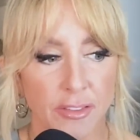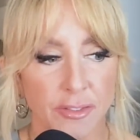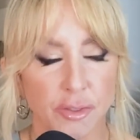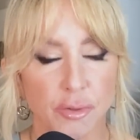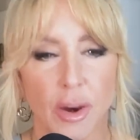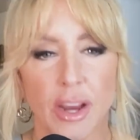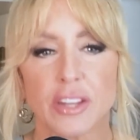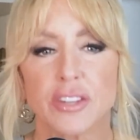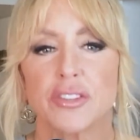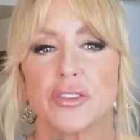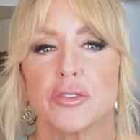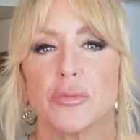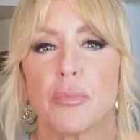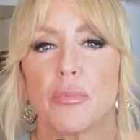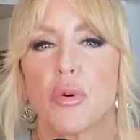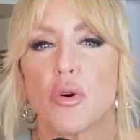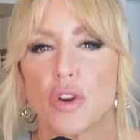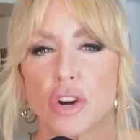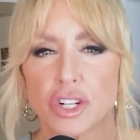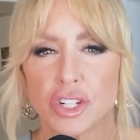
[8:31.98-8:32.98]
trying to
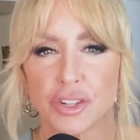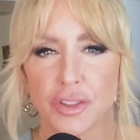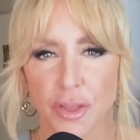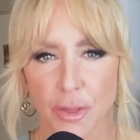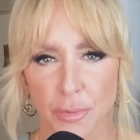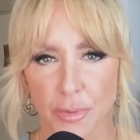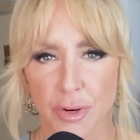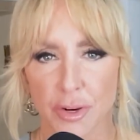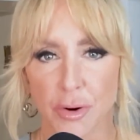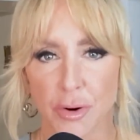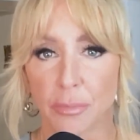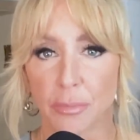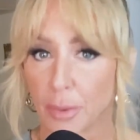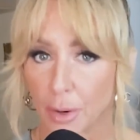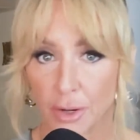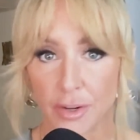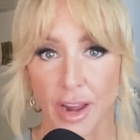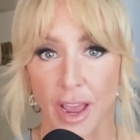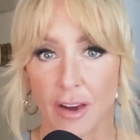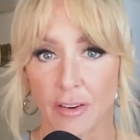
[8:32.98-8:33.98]
push through
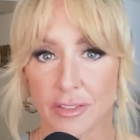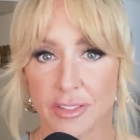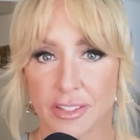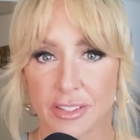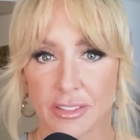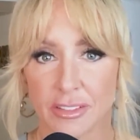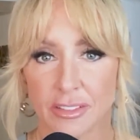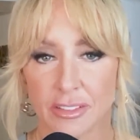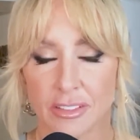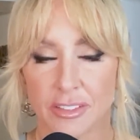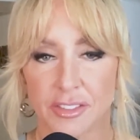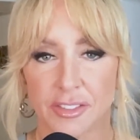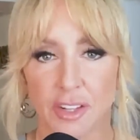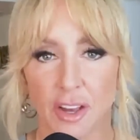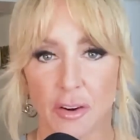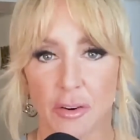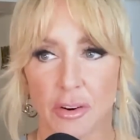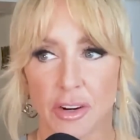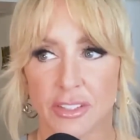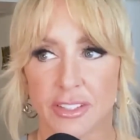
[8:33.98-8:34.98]
burnout.
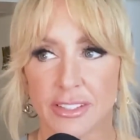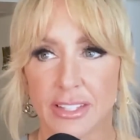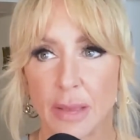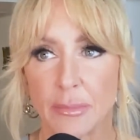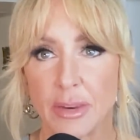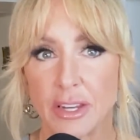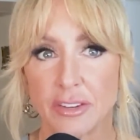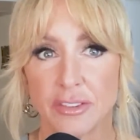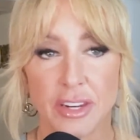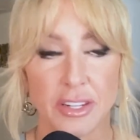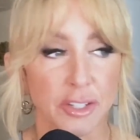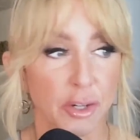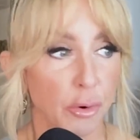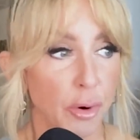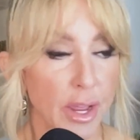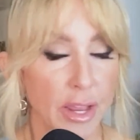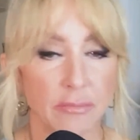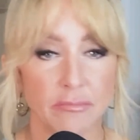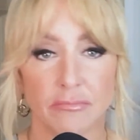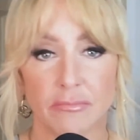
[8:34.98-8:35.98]
So does that mean you need to
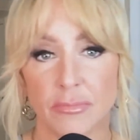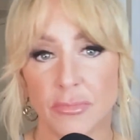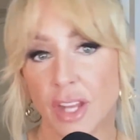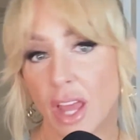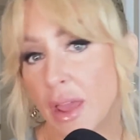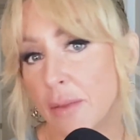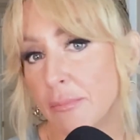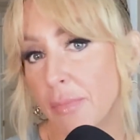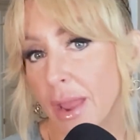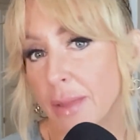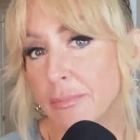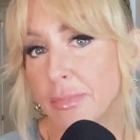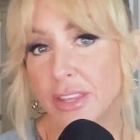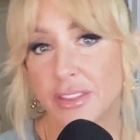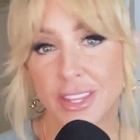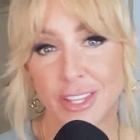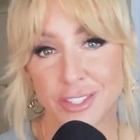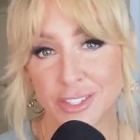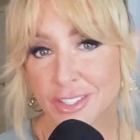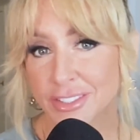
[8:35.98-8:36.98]
quit? It might
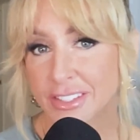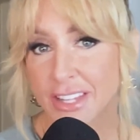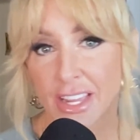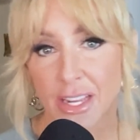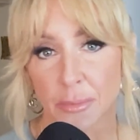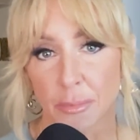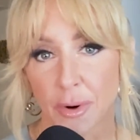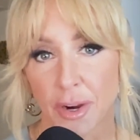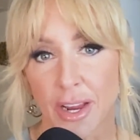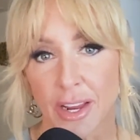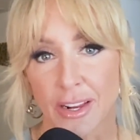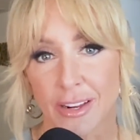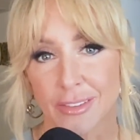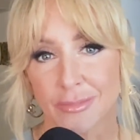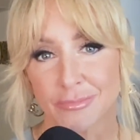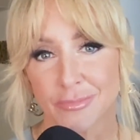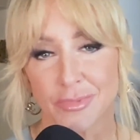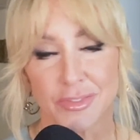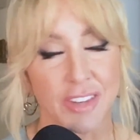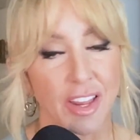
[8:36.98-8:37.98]
mean you just take a break.
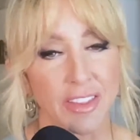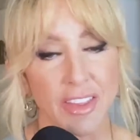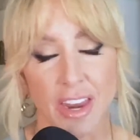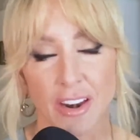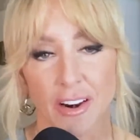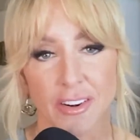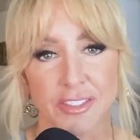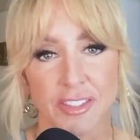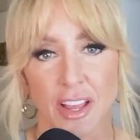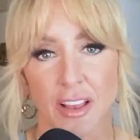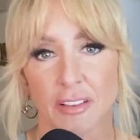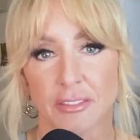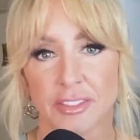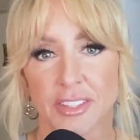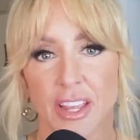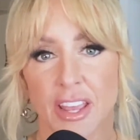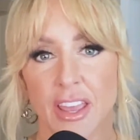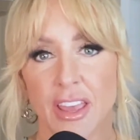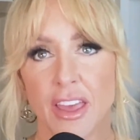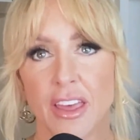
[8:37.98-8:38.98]
Done that ourselves.
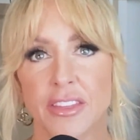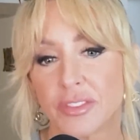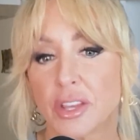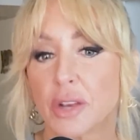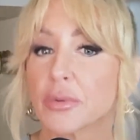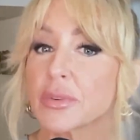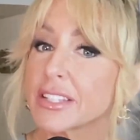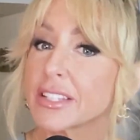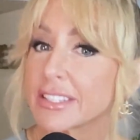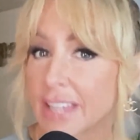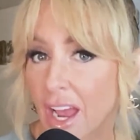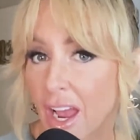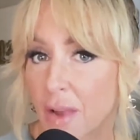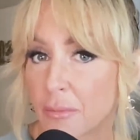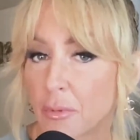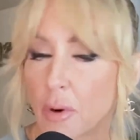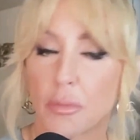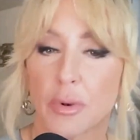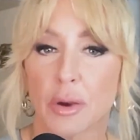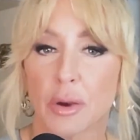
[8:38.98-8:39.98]
There was a
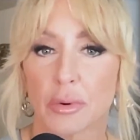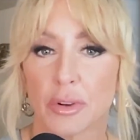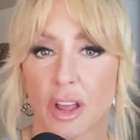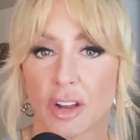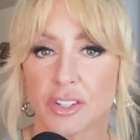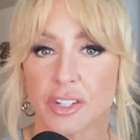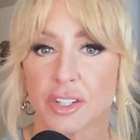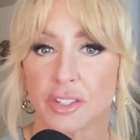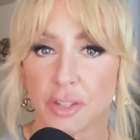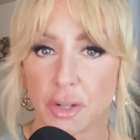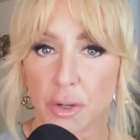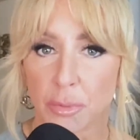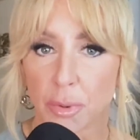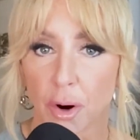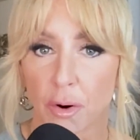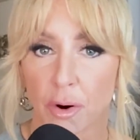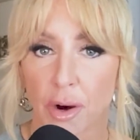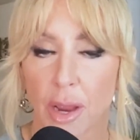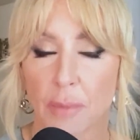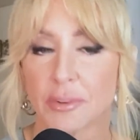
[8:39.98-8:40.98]
time when we were launching a new
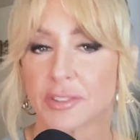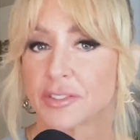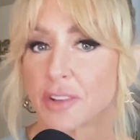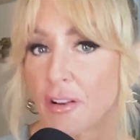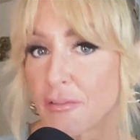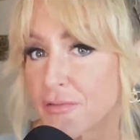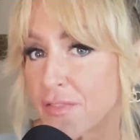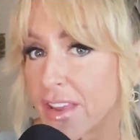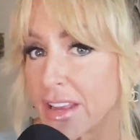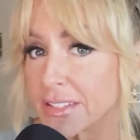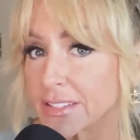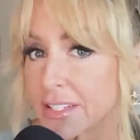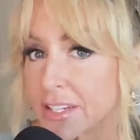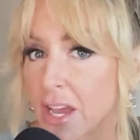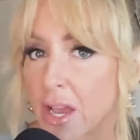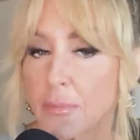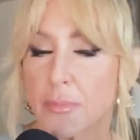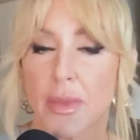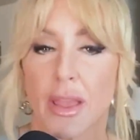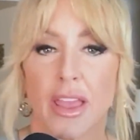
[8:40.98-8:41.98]
program. It was called Phase It
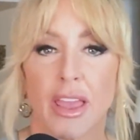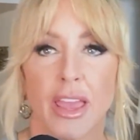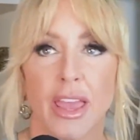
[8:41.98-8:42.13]
Up.